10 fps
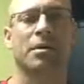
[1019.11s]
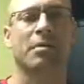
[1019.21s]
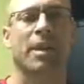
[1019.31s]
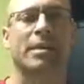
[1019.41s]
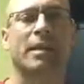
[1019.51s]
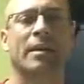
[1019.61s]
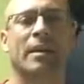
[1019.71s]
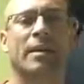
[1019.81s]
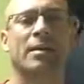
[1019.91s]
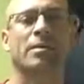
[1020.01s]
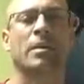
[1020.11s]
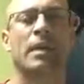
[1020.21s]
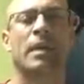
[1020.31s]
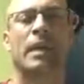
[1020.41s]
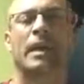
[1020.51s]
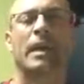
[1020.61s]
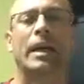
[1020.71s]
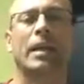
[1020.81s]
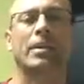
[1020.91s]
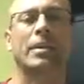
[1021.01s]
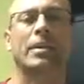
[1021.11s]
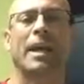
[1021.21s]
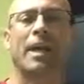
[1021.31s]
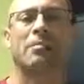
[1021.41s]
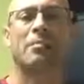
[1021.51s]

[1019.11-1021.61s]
and basically this one, you can take a